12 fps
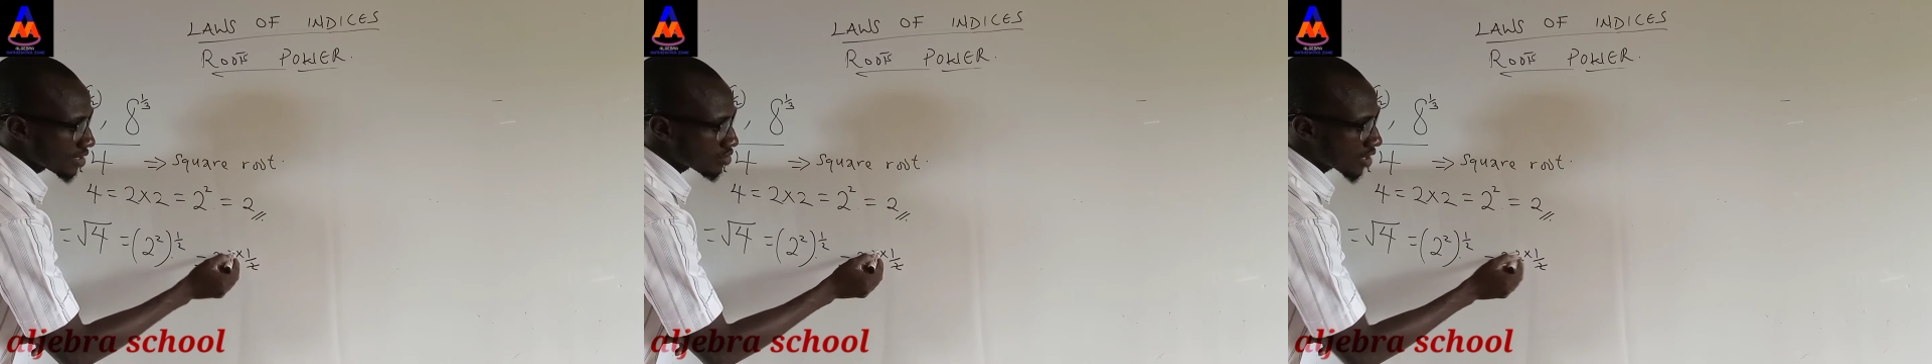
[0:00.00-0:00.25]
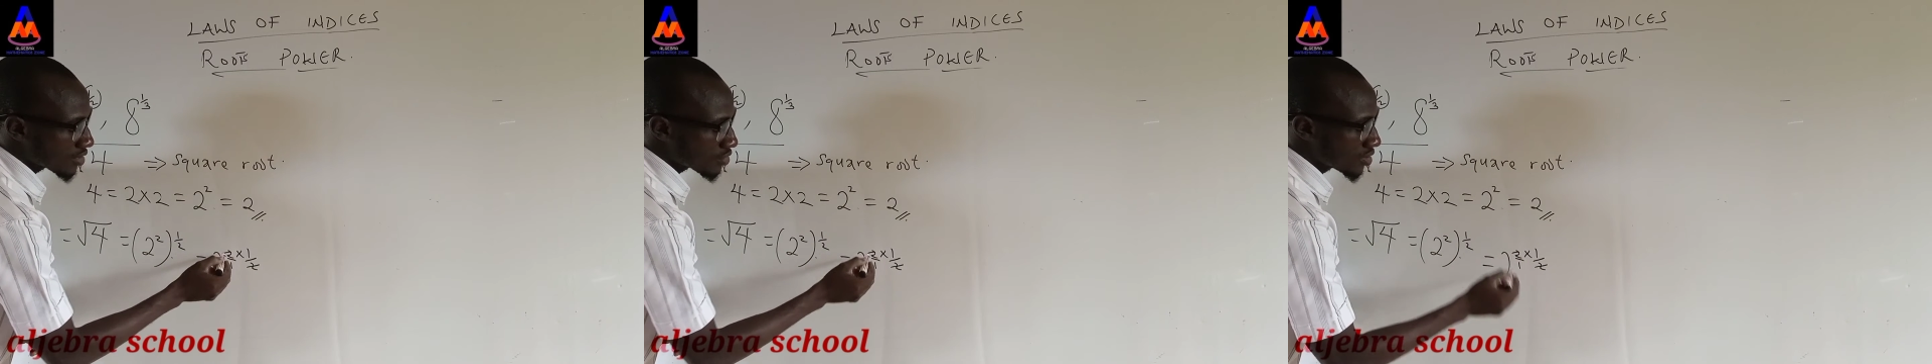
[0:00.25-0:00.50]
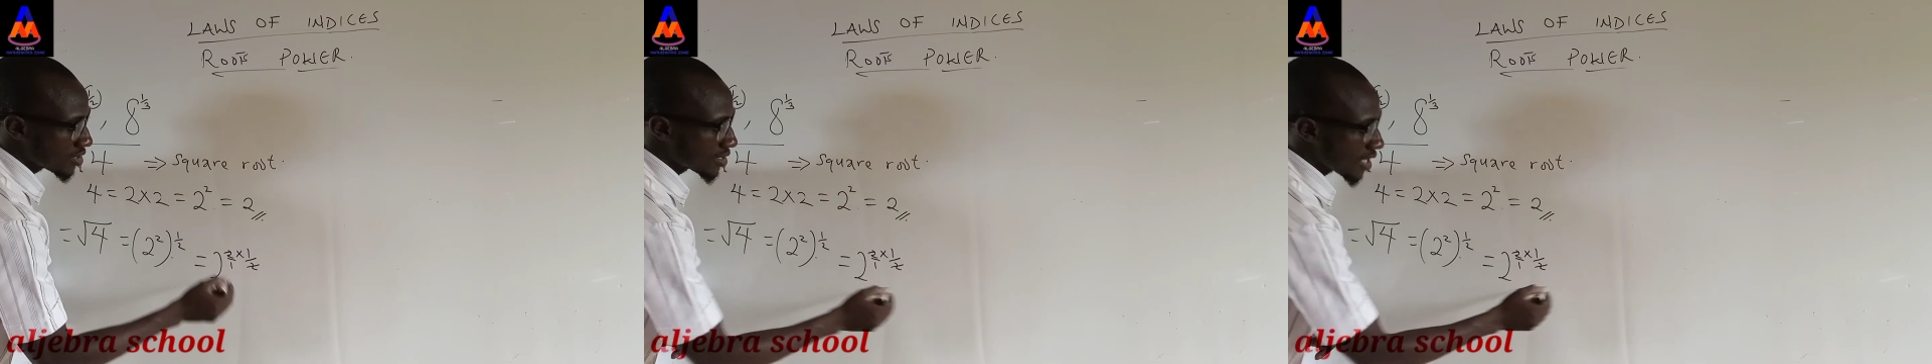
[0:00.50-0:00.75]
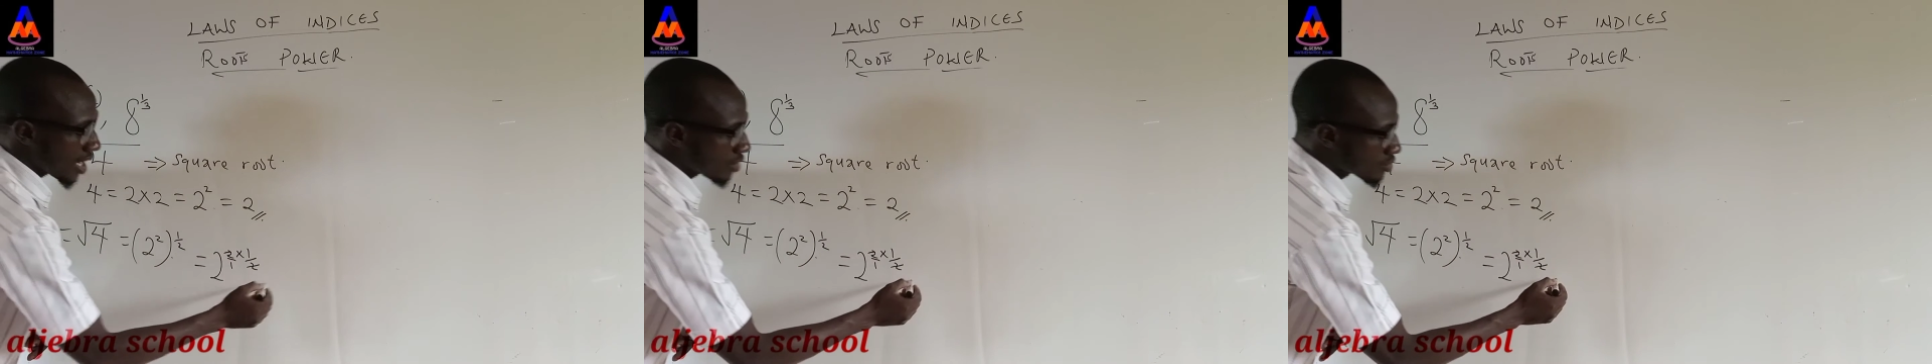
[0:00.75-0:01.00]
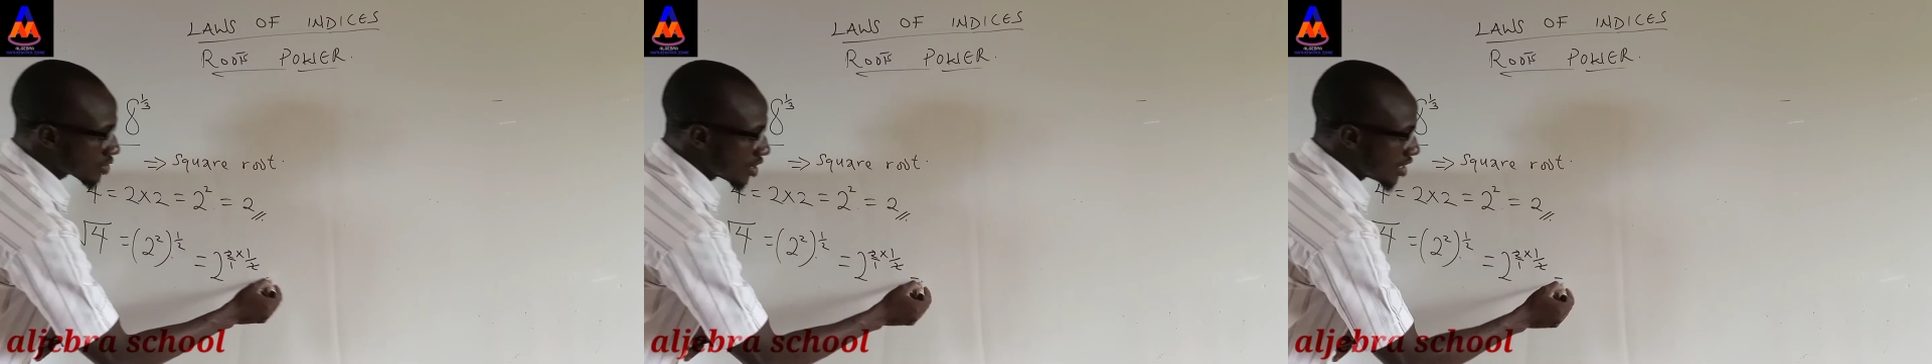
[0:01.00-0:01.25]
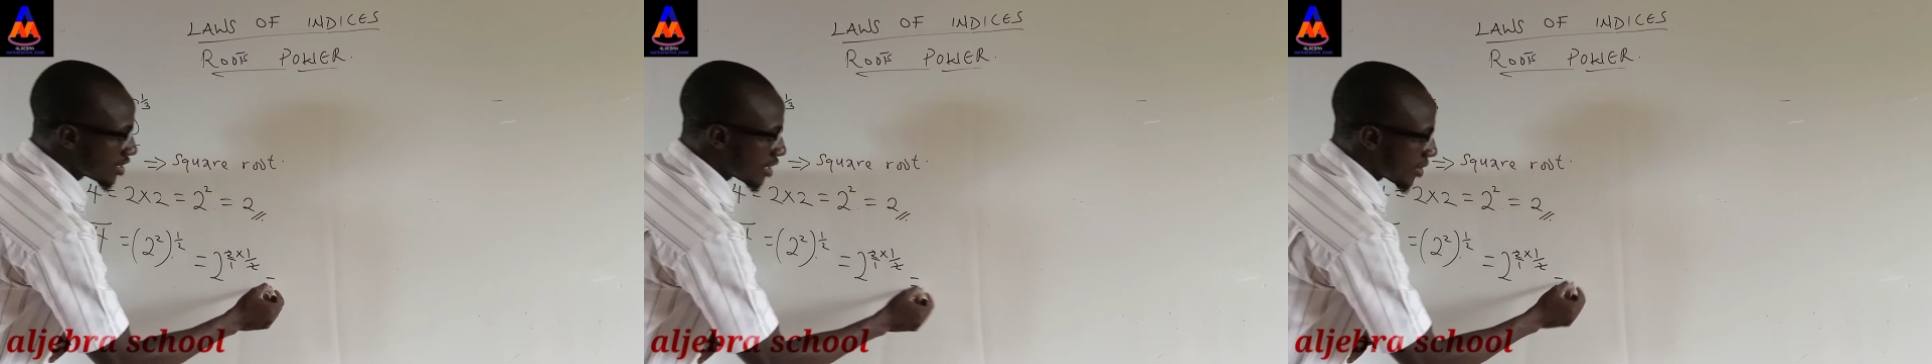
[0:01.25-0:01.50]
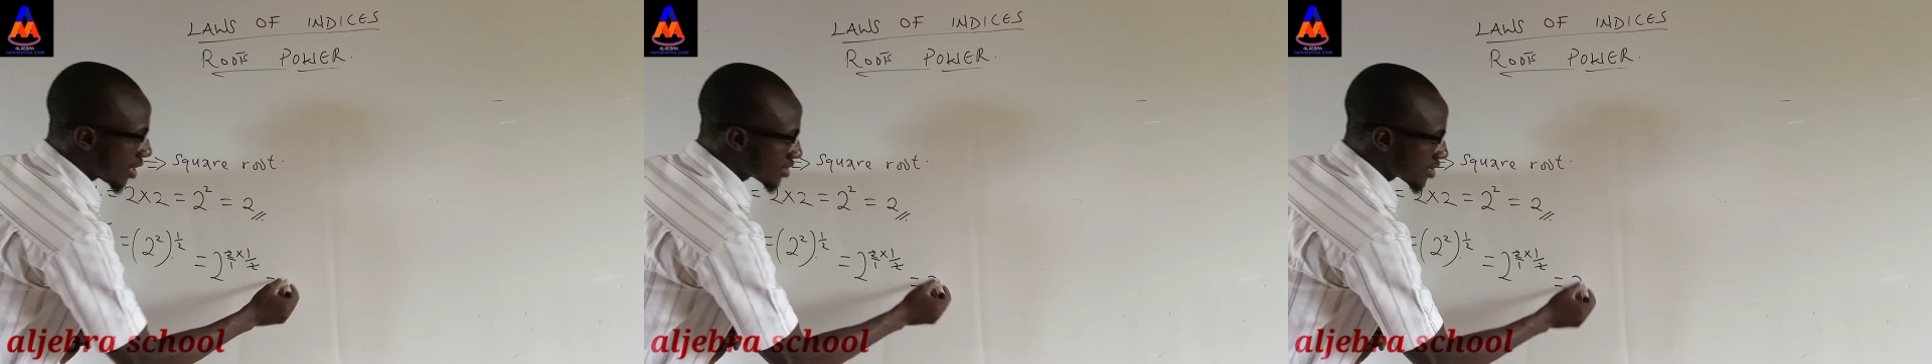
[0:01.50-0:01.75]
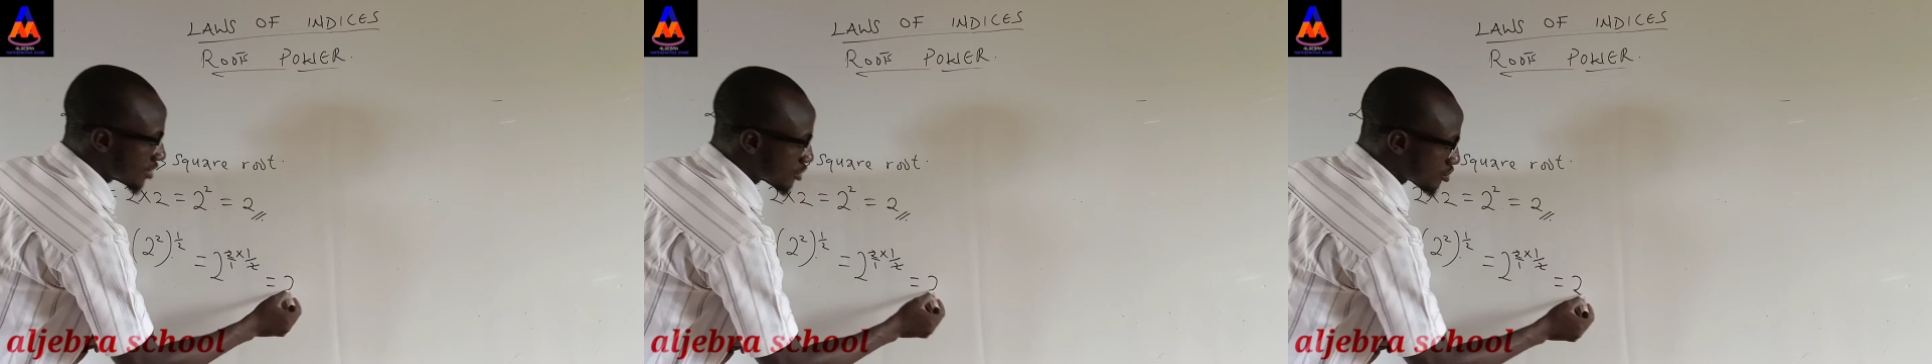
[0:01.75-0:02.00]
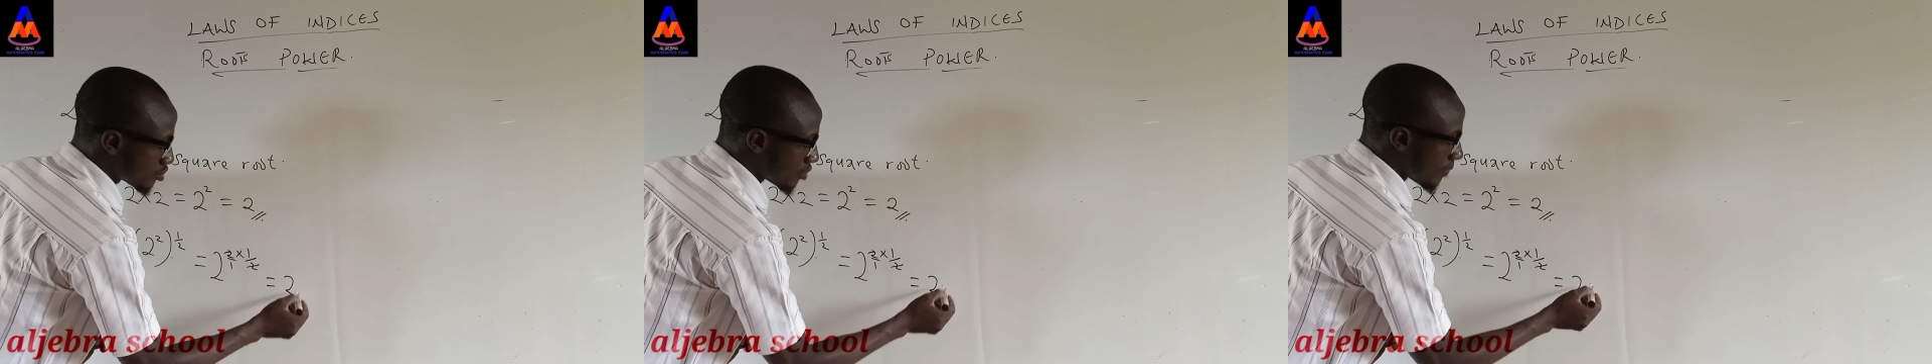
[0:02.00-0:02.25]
Then you cancel this out, then my answer is 2.